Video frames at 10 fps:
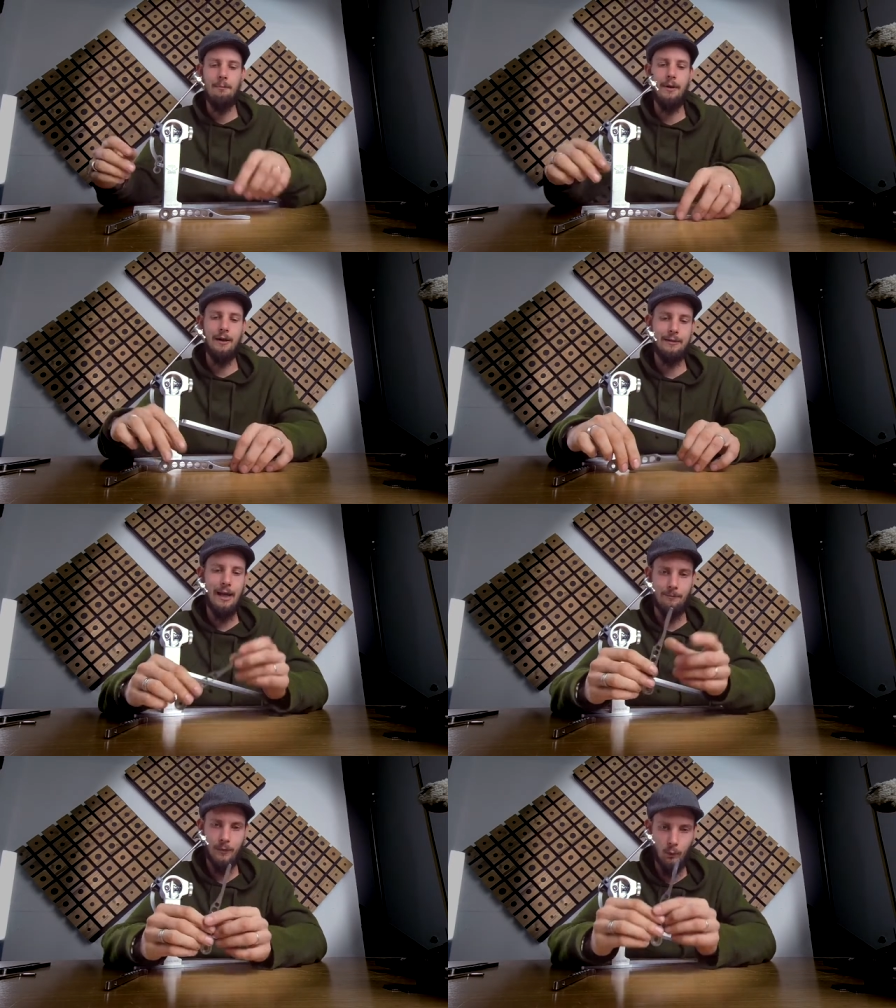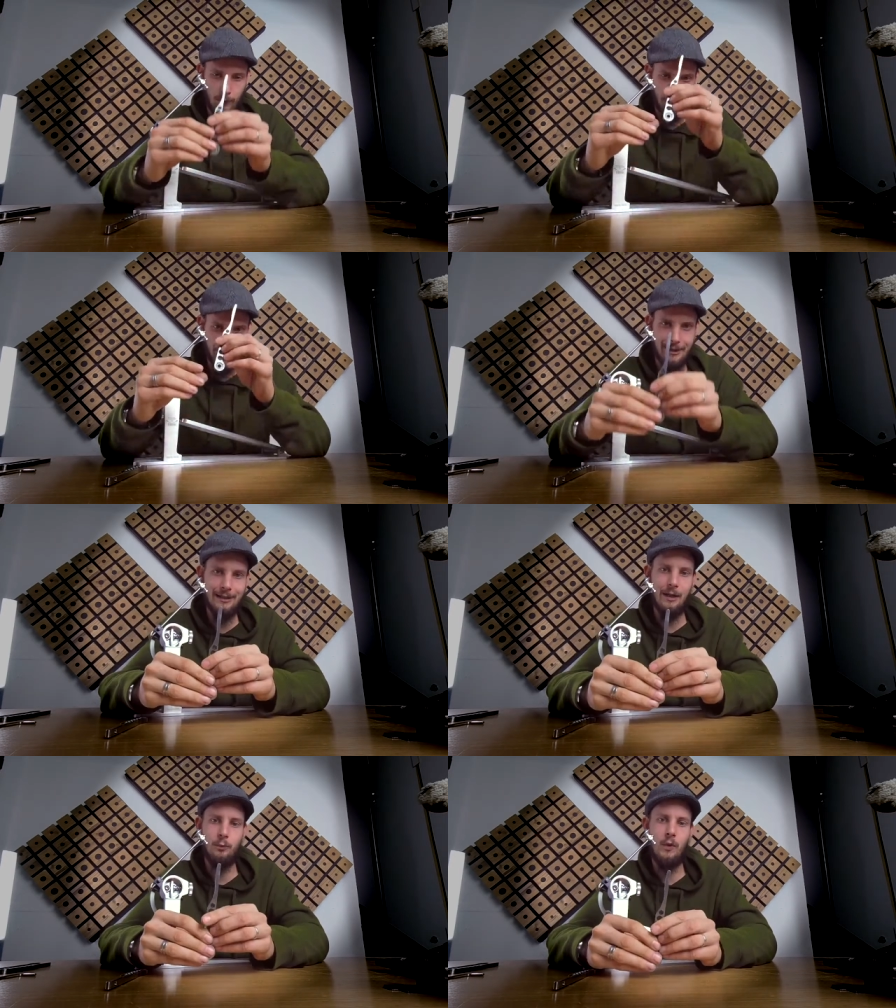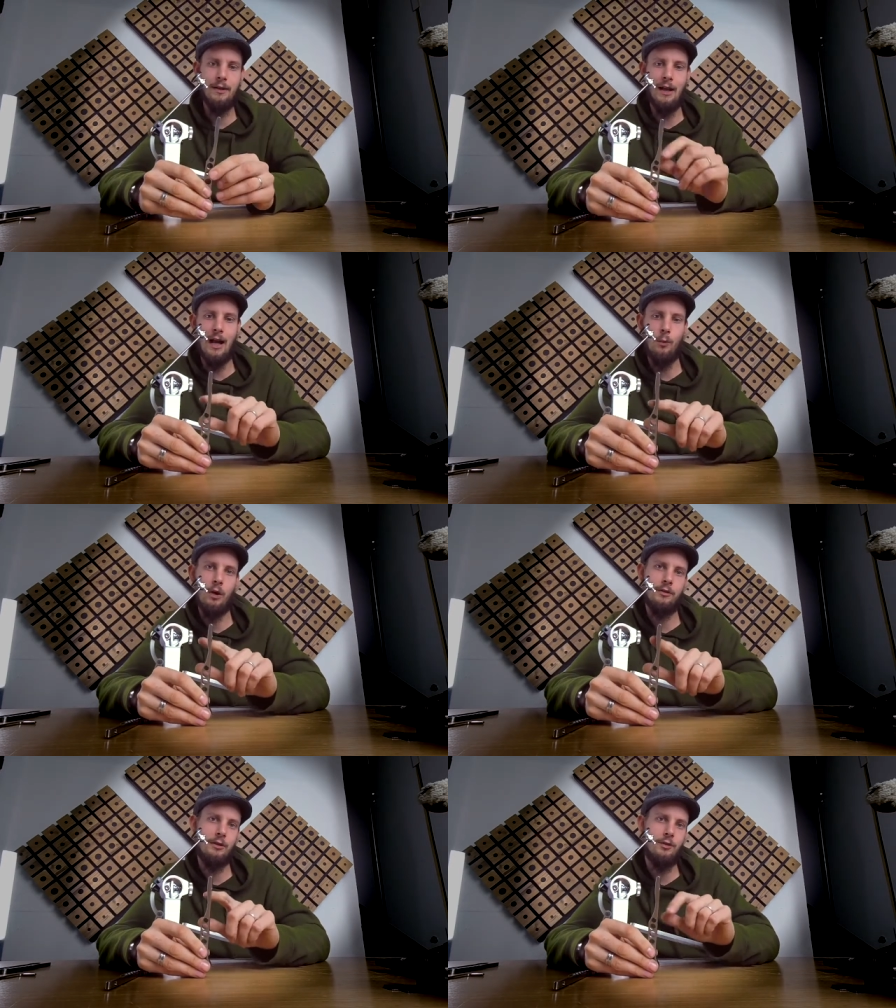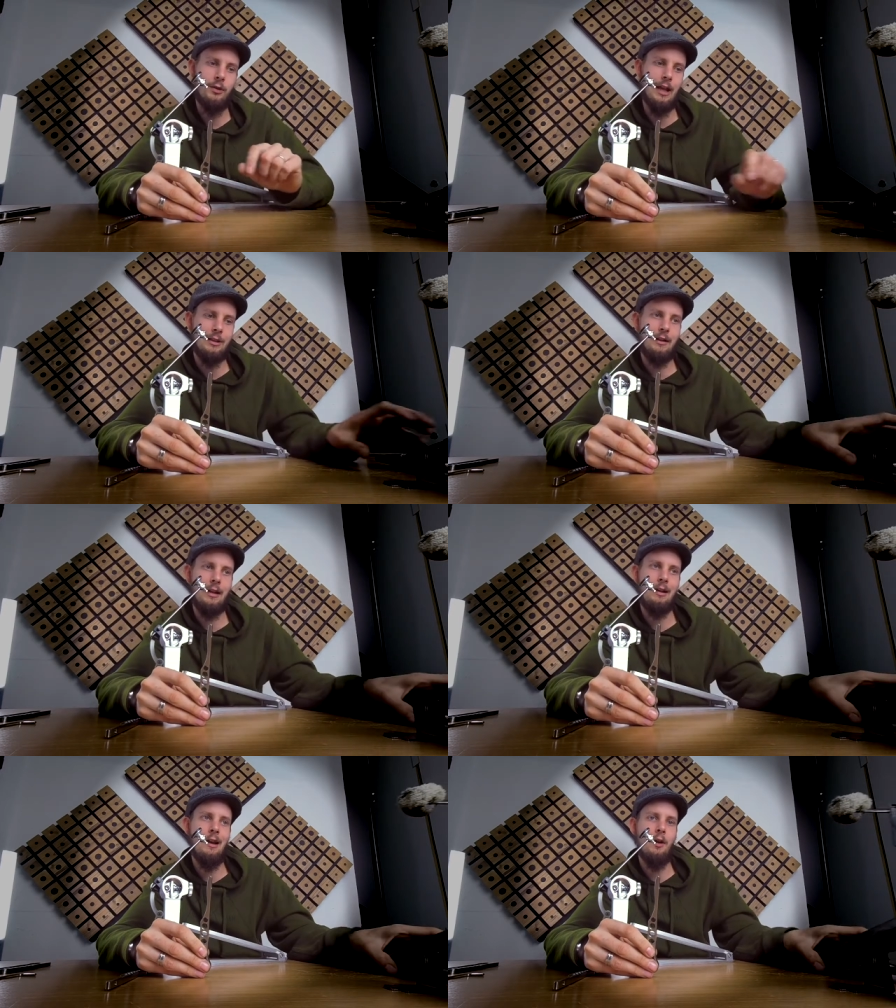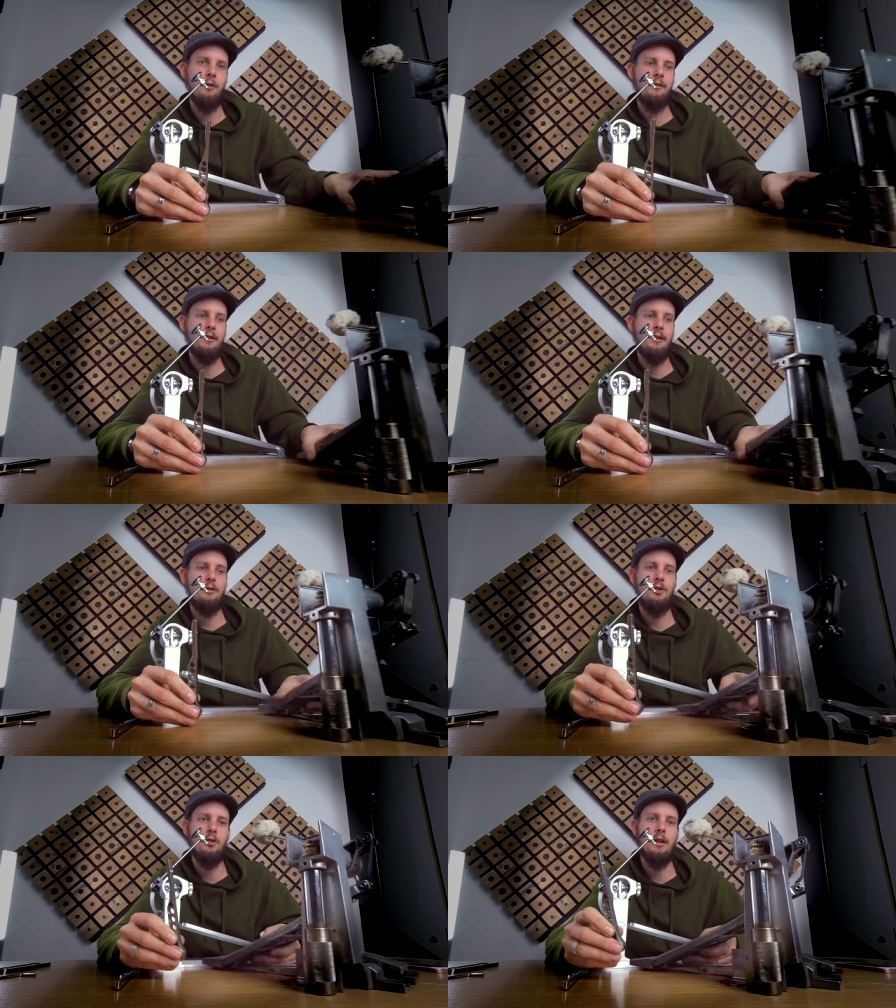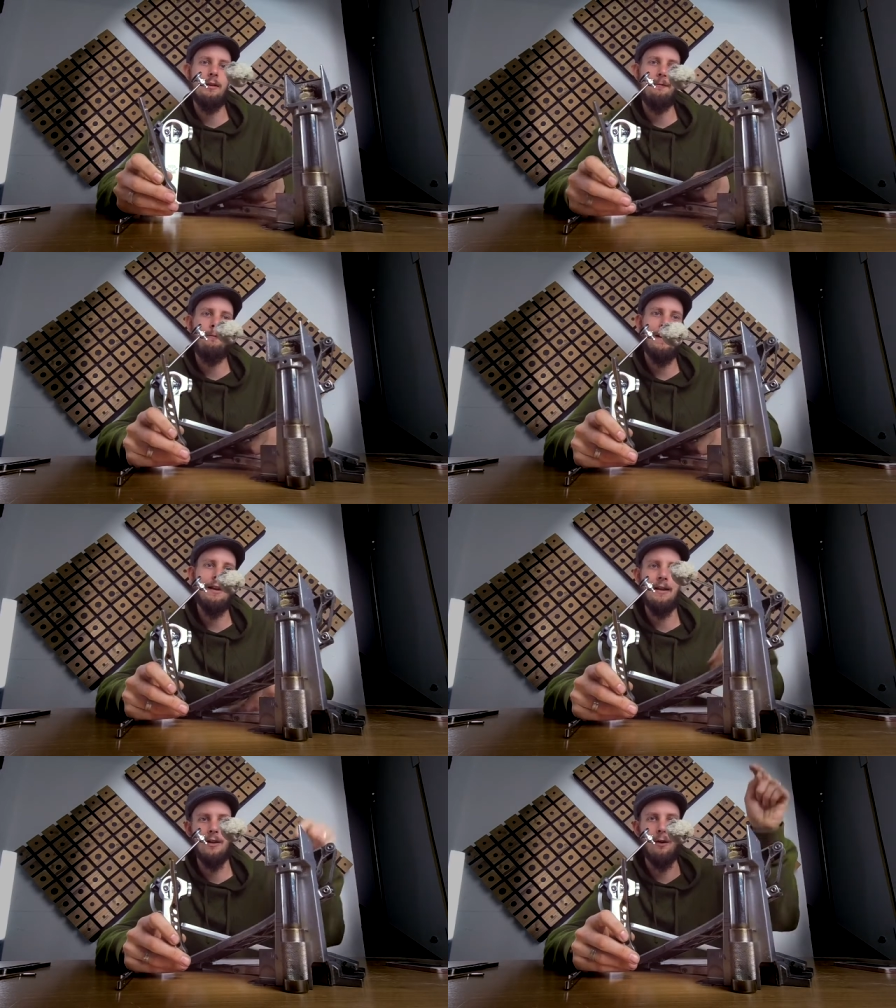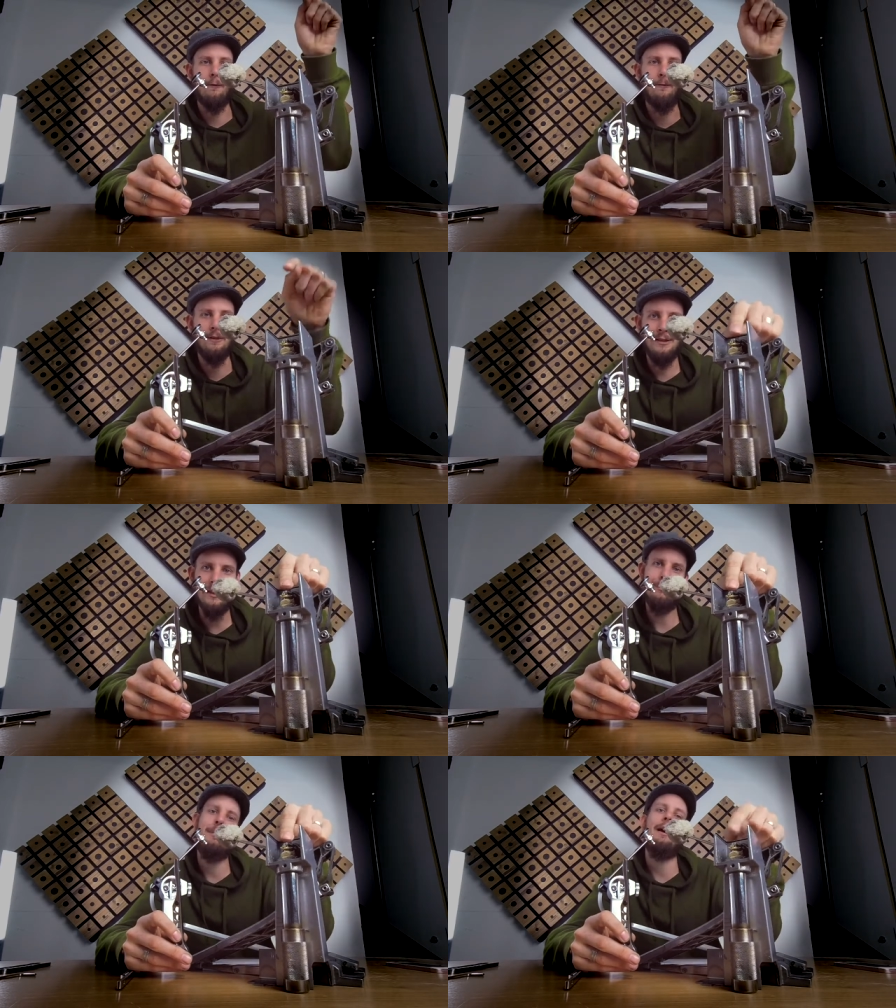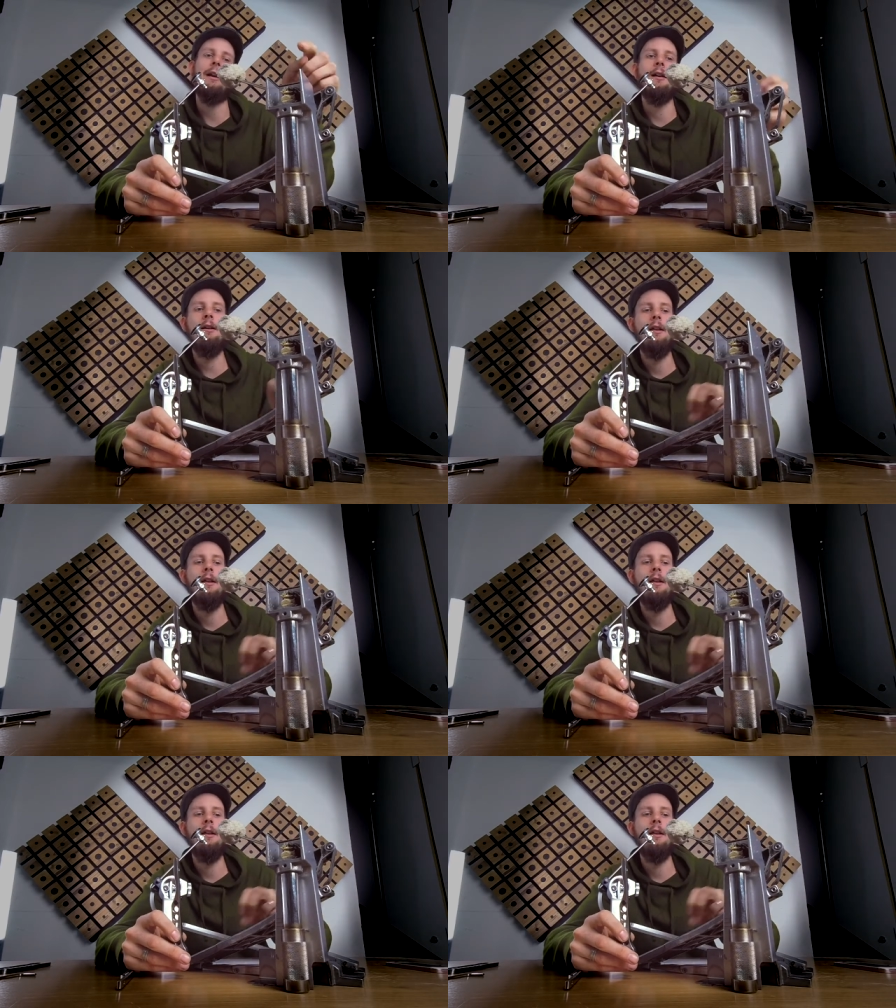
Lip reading: But yeah, with that upgrade I wanted to get closer to the feeling of this pedal,